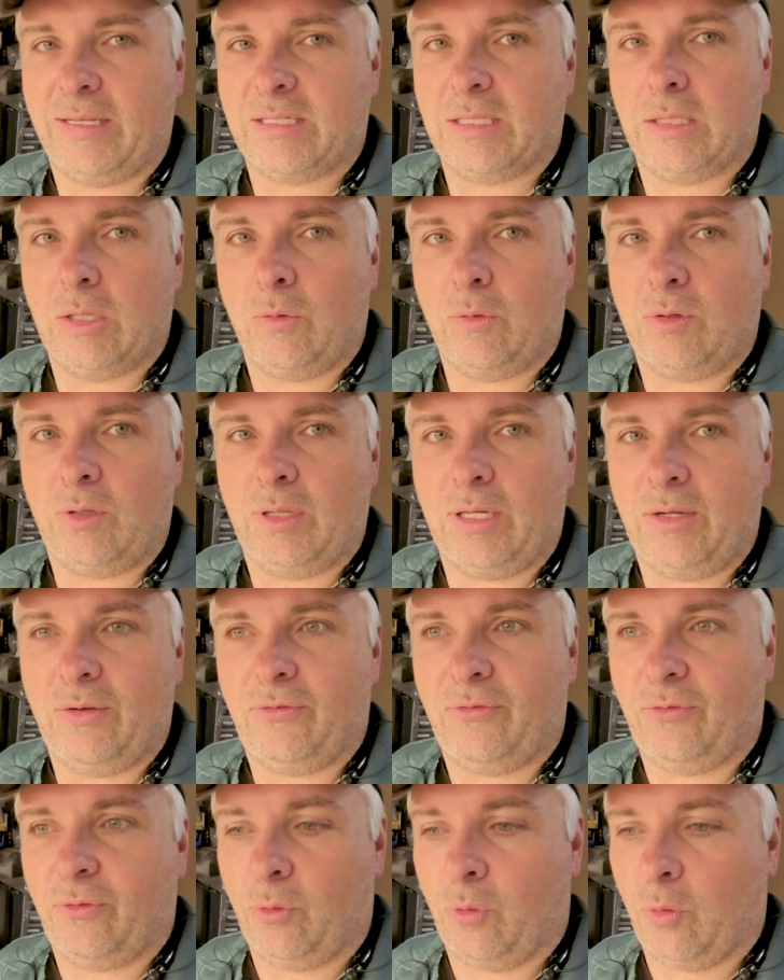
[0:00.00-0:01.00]
these locally
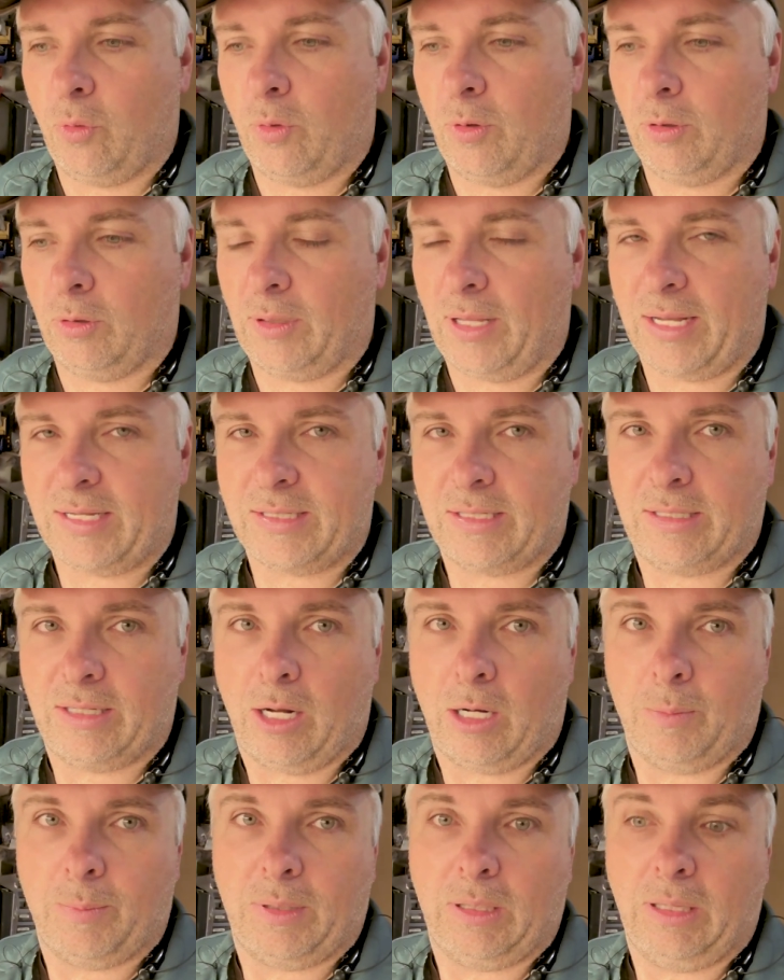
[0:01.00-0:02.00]
for less than an
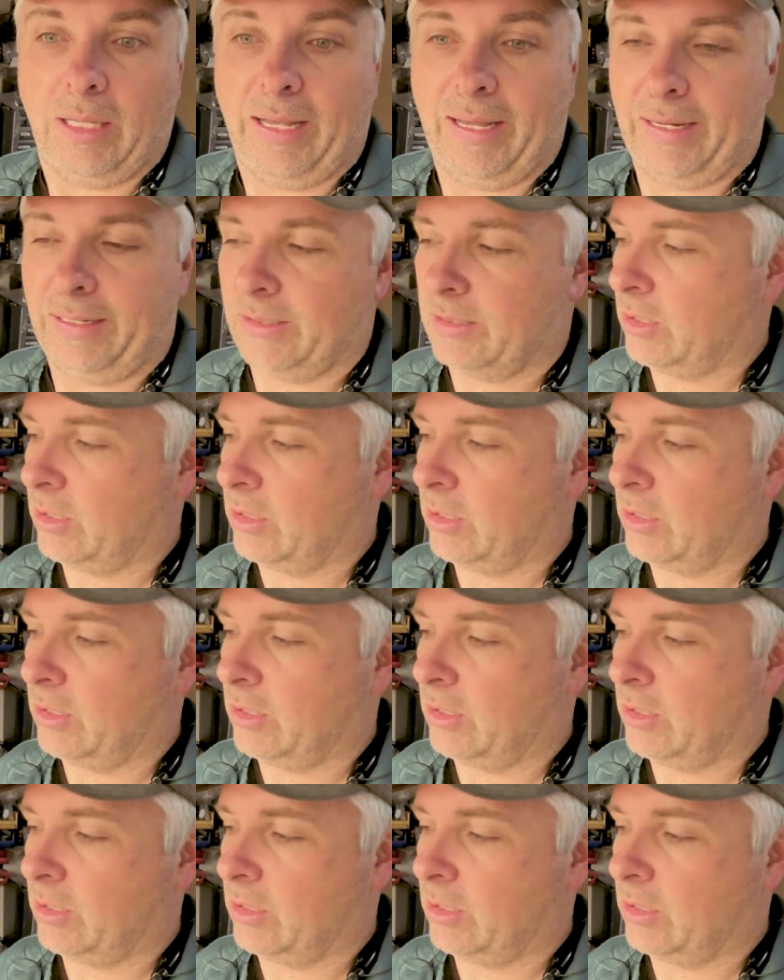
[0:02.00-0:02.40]
arm and a leg.